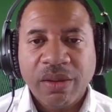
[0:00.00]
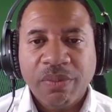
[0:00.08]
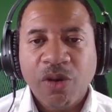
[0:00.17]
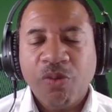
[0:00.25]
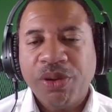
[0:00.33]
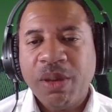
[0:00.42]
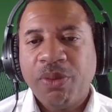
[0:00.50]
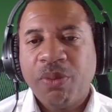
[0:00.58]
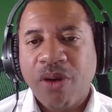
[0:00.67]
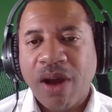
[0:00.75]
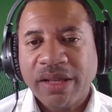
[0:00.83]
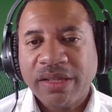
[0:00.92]
both people,
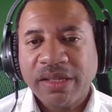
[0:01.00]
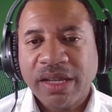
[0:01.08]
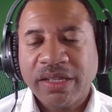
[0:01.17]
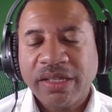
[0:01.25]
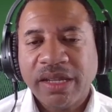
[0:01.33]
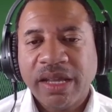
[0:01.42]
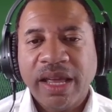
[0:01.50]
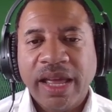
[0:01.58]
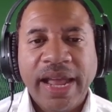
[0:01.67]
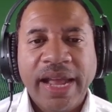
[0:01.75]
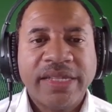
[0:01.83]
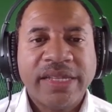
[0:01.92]
process,
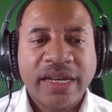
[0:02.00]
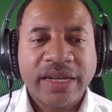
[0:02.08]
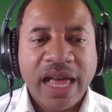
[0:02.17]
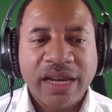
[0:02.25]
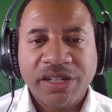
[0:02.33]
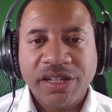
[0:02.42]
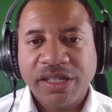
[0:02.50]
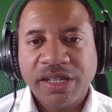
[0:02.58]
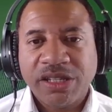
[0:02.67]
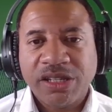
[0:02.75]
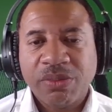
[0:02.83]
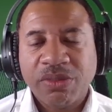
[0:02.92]
and technology
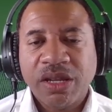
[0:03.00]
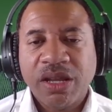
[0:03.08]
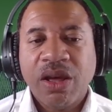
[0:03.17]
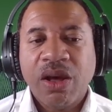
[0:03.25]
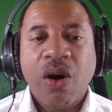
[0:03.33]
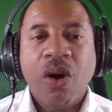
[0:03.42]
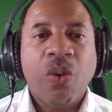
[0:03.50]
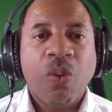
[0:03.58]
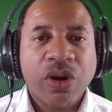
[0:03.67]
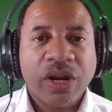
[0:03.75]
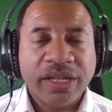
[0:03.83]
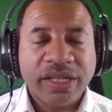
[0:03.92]
systems all
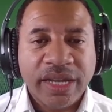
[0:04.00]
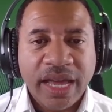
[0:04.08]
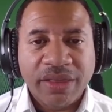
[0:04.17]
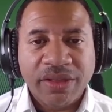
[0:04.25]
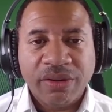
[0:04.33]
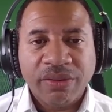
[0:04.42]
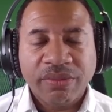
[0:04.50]
working together.